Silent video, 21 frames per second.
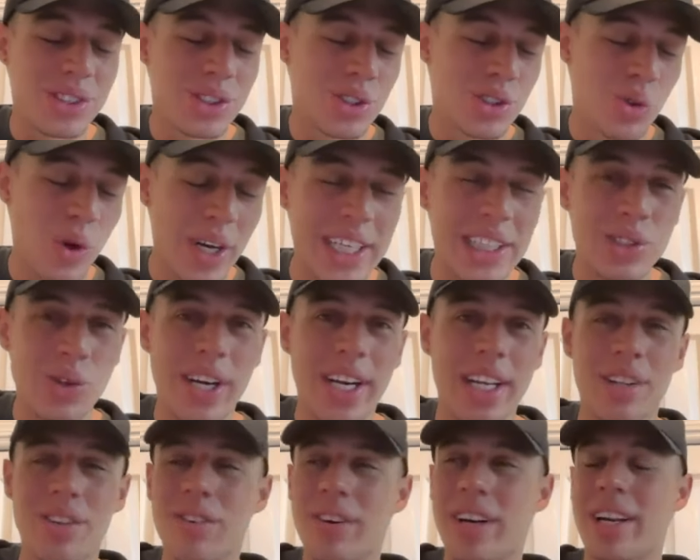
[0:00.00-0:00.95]

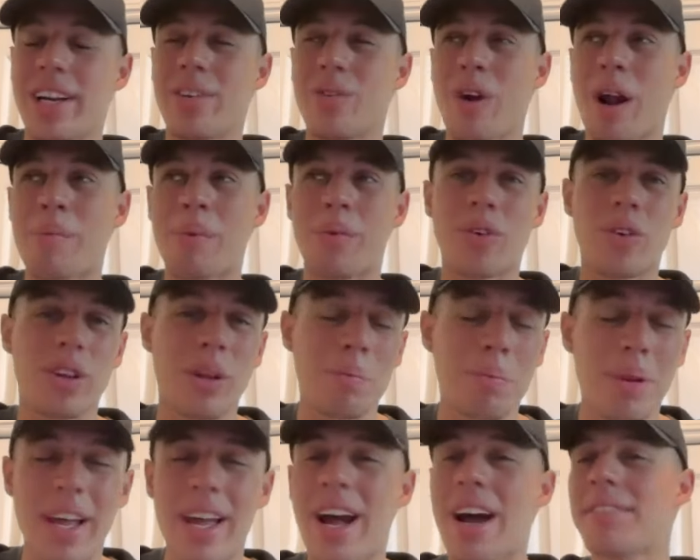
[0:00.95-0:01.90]
2023, right before the
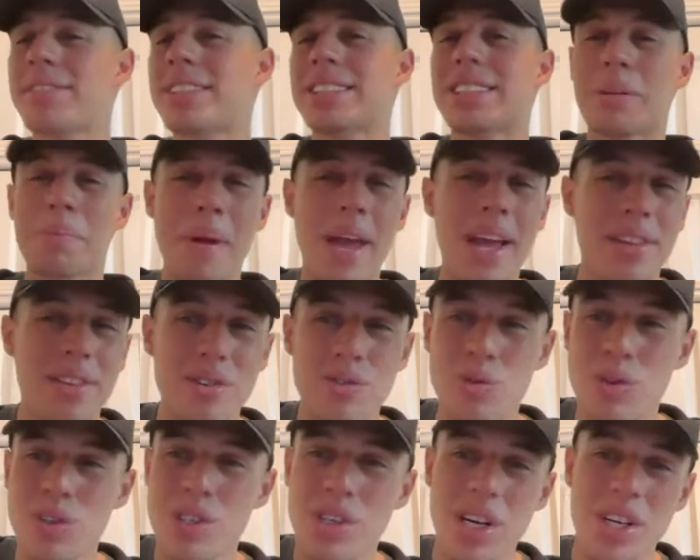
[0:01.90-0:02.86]
playoffs, as the Panthers
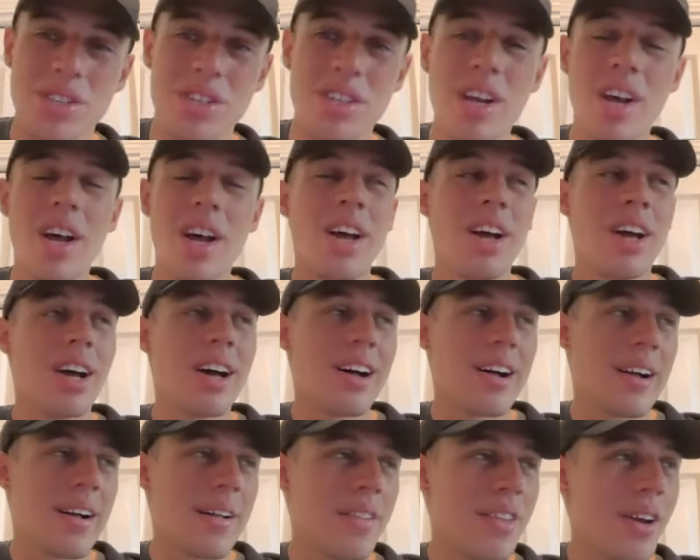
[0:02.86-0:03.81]
were just
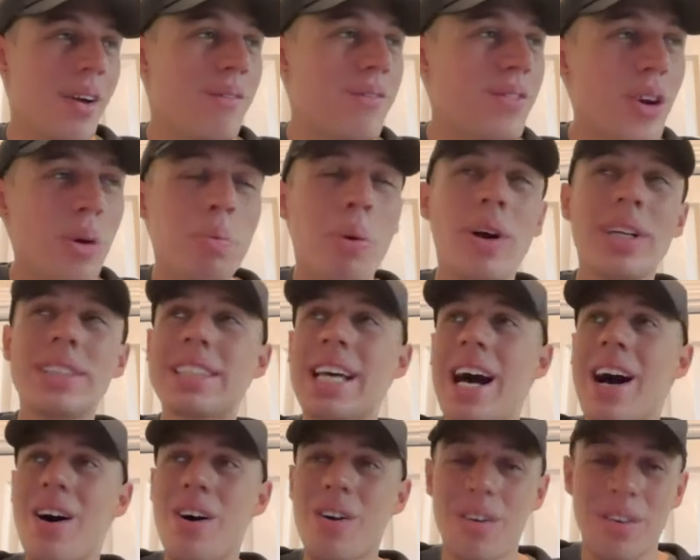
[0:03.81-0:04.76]
a few points
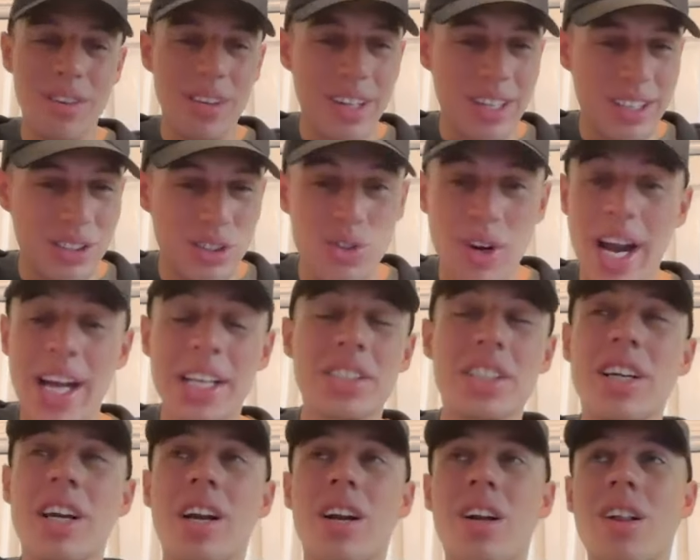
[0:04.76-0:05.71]
out,
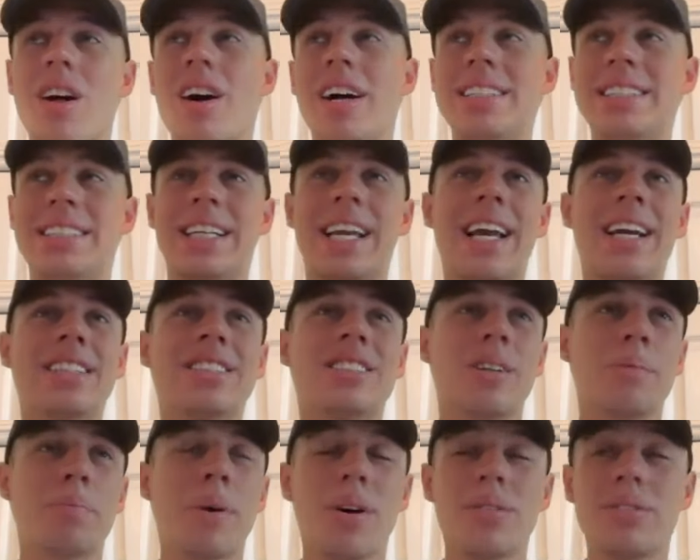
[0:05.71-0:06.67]
scratching and clawing to get into
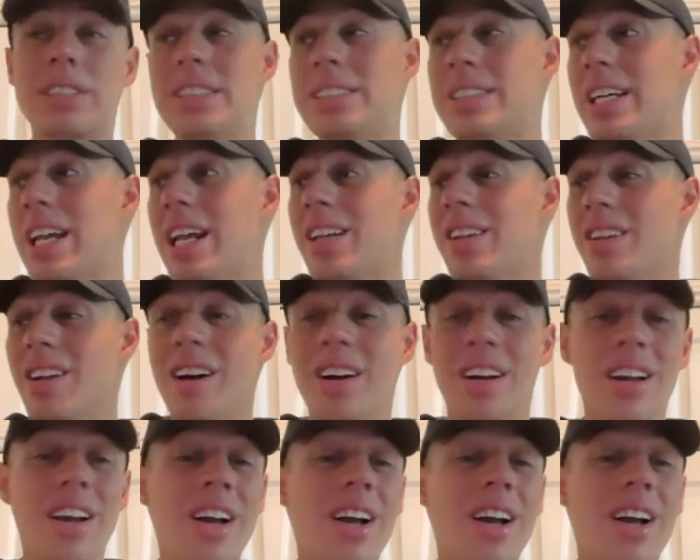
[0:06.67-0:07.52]
the postseason. And look,